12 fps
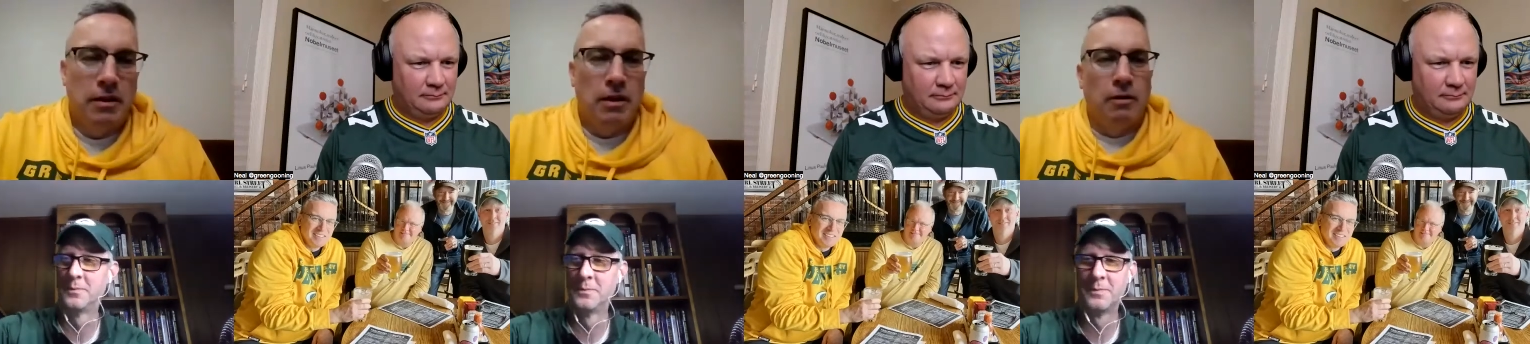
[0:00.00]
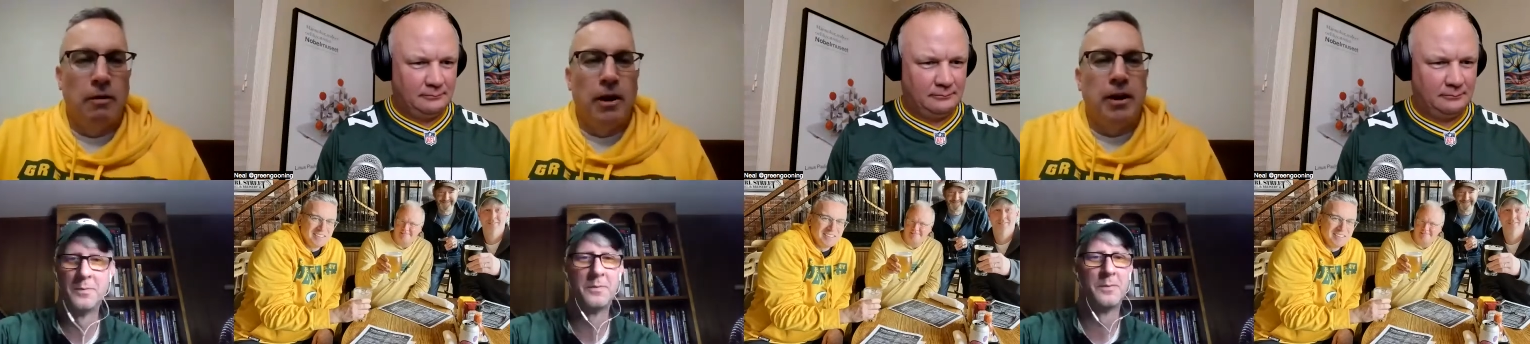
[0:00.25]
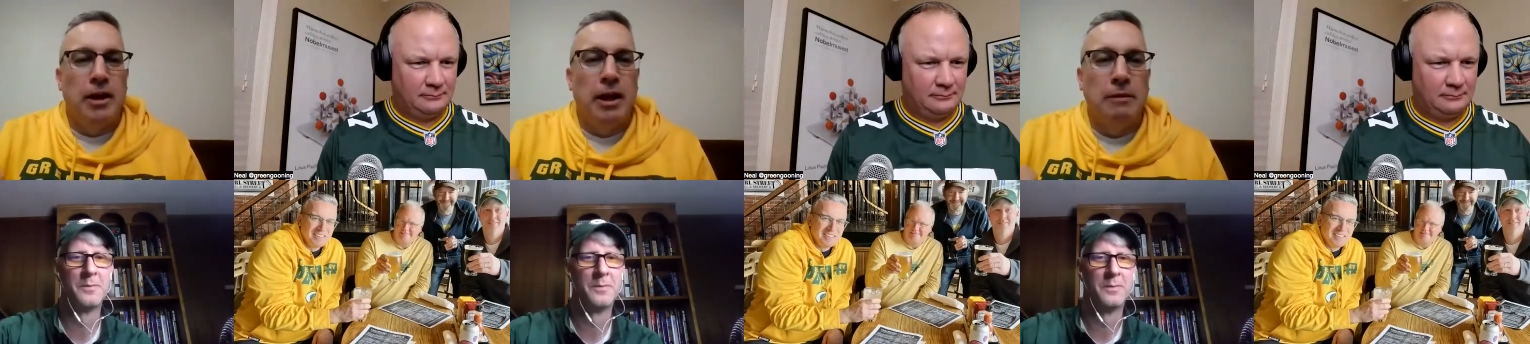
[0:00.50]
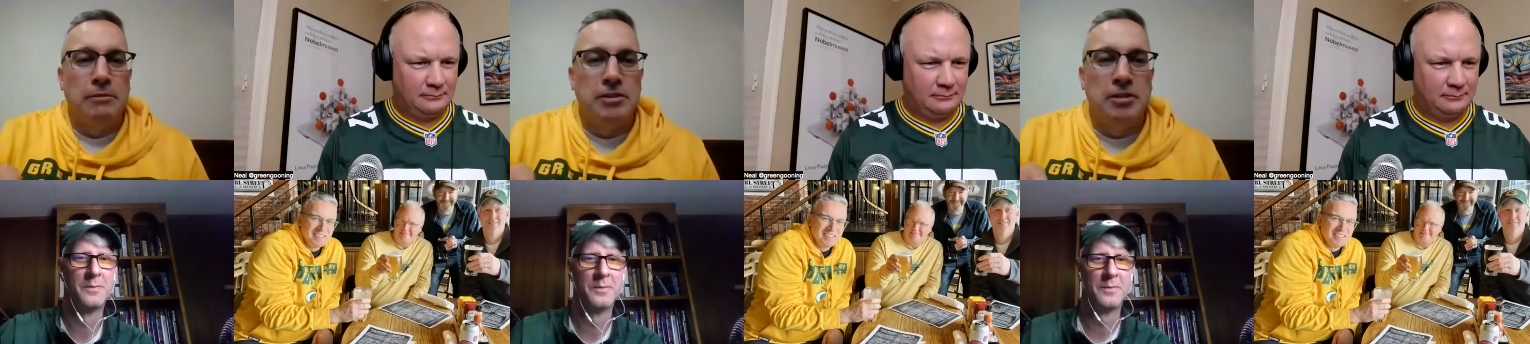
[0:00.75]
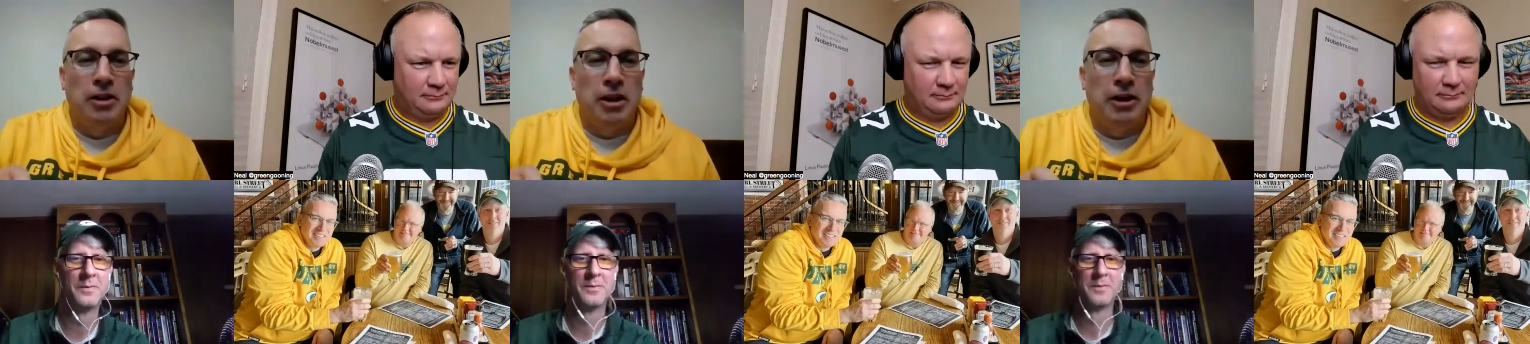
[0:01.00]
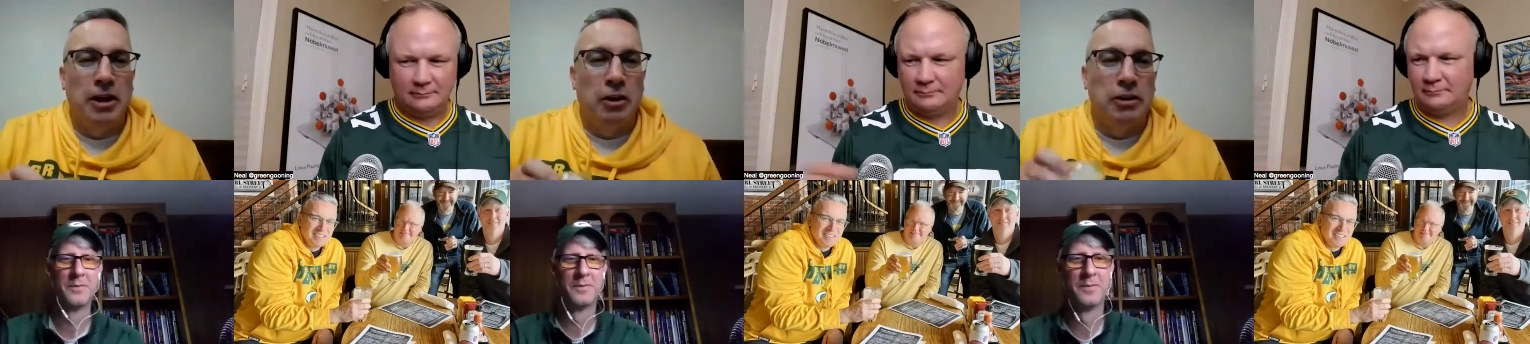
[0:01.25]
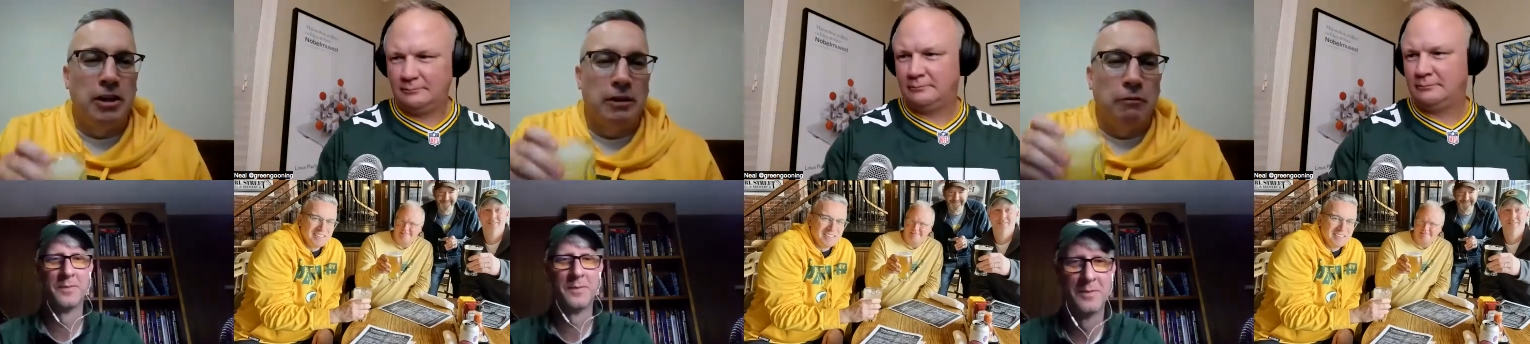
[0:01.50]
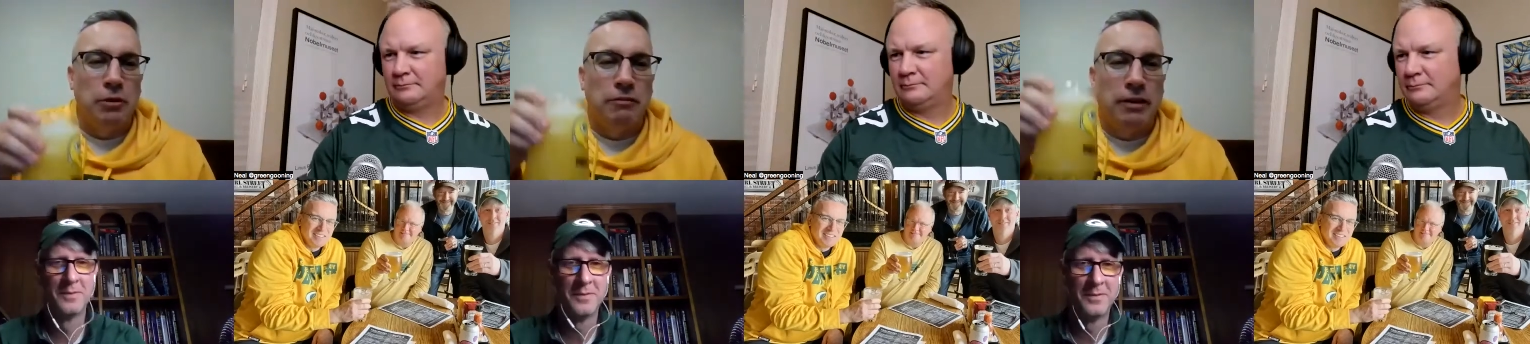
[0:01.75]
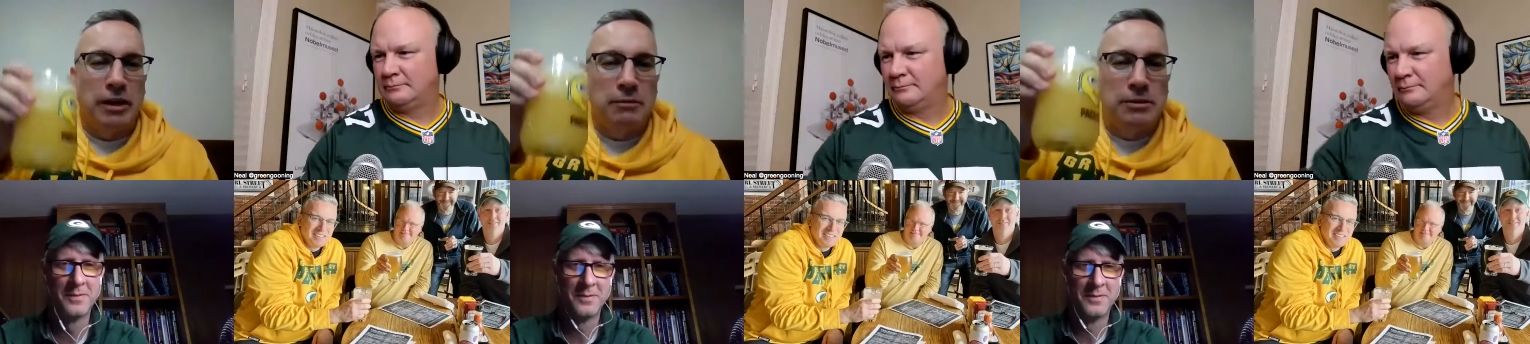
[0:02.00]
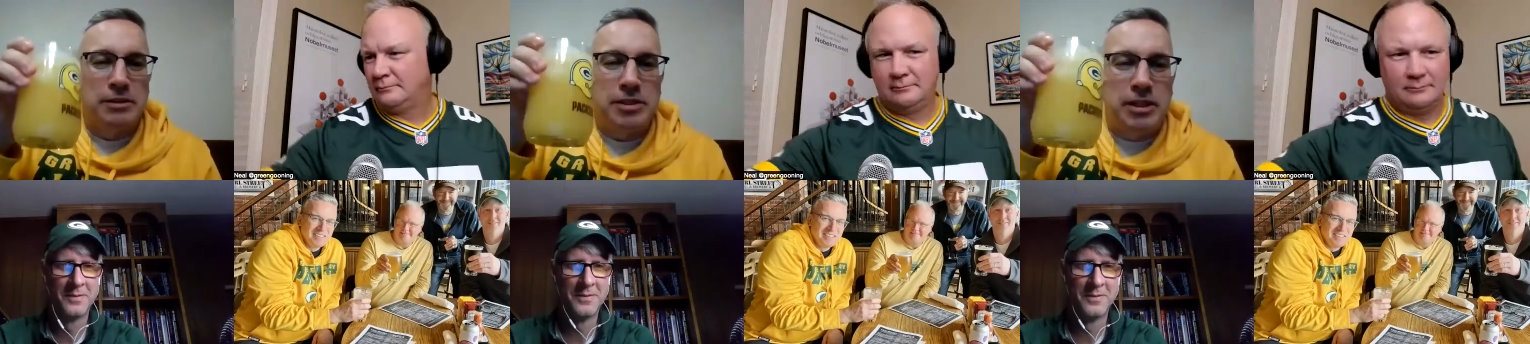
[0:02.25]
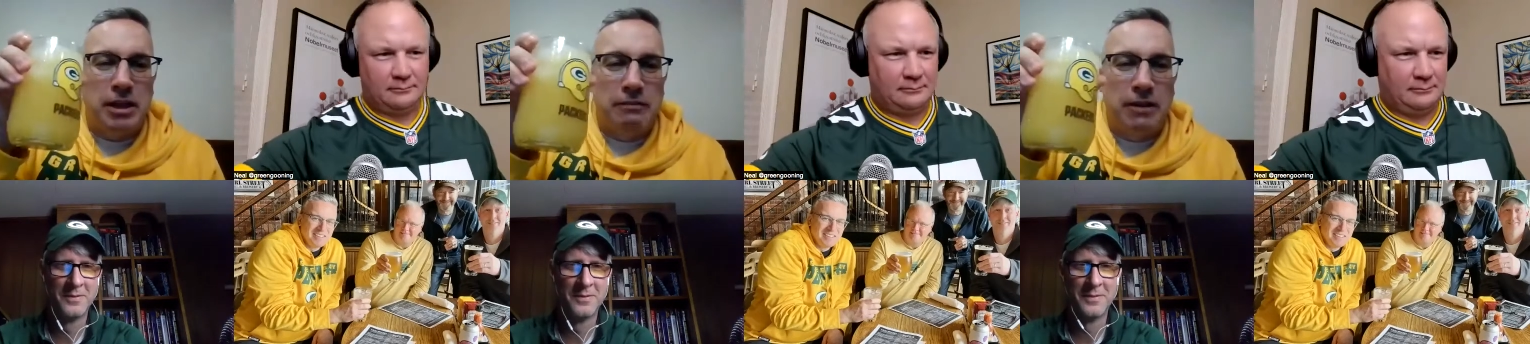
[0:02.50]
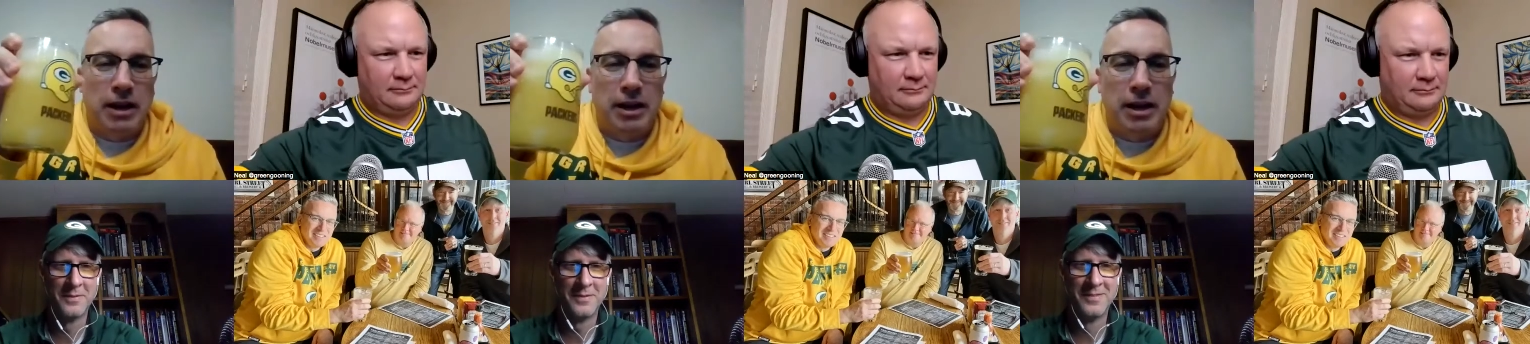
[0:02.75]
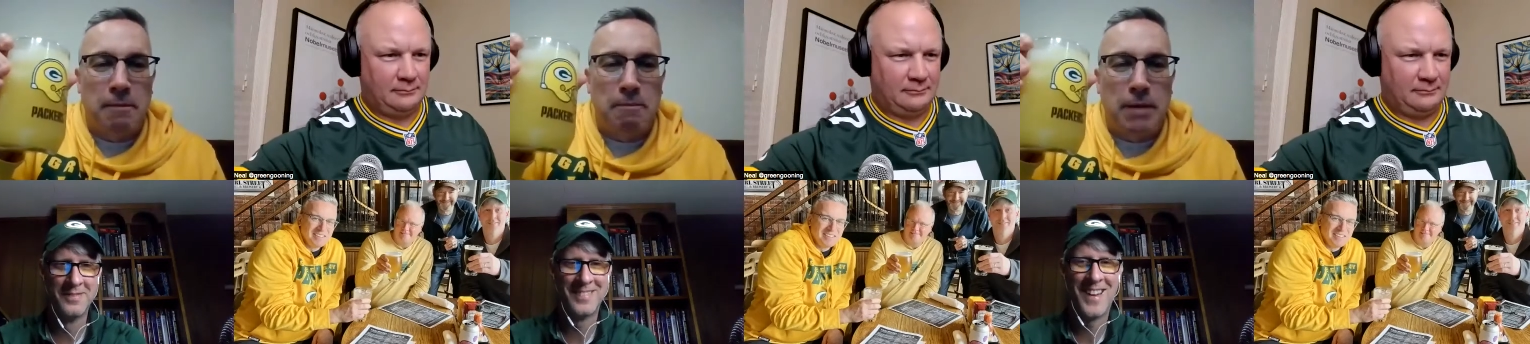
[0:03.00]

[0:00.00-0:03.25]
Speaker 1: All right, and I'm still on a health kick with vitamin C. I've got a